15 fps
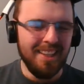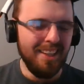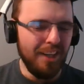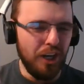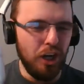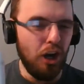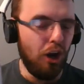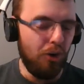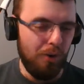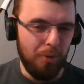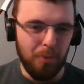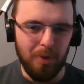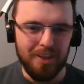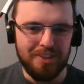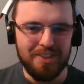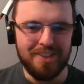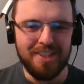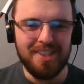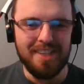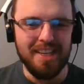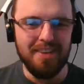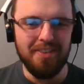No, it wasn't,
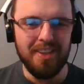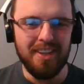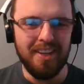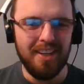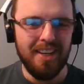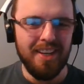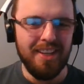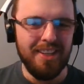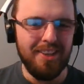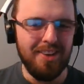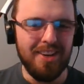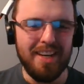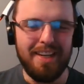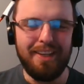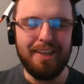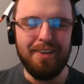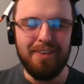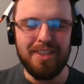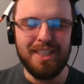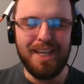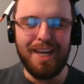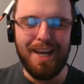Steven. You didn't give
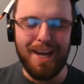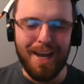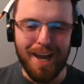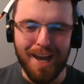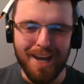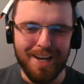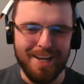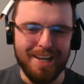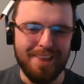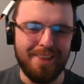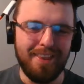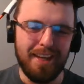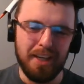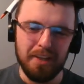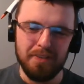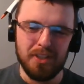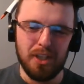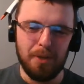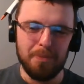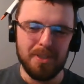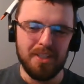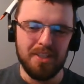us anything of
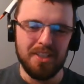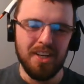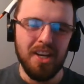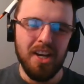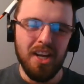substance.